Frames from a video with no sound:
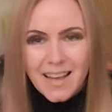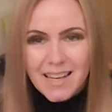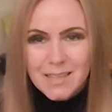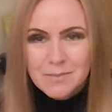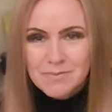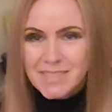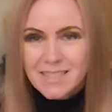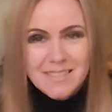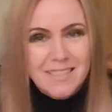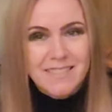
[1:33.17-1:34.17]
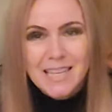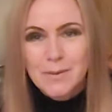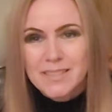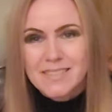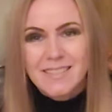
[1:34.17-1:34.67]
There's lots of great
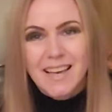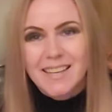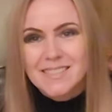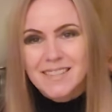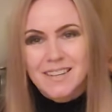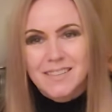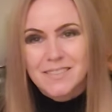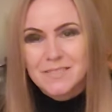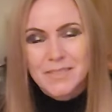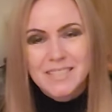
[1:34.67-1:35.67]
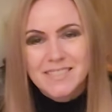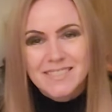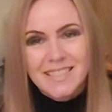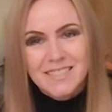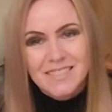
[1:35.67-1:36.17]
ones there, so we
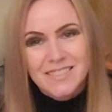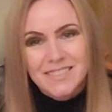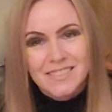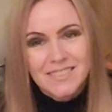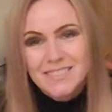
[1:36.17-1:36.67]
just need to